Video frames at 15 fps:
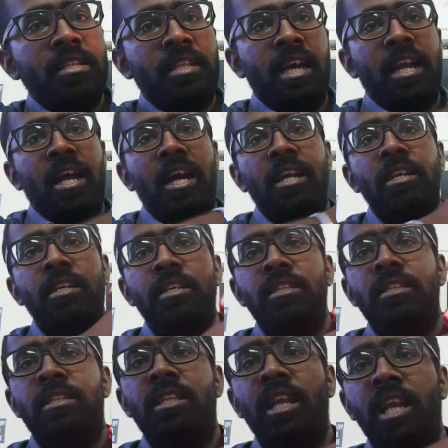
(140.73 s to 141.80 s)
there are
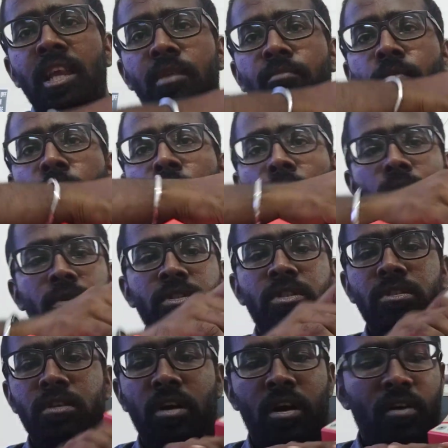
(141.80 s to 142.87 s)
three modes
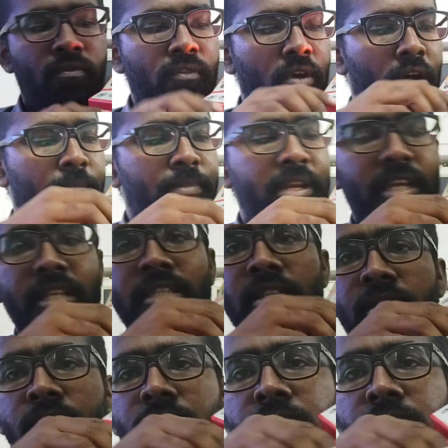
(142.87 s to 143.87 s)
of operation.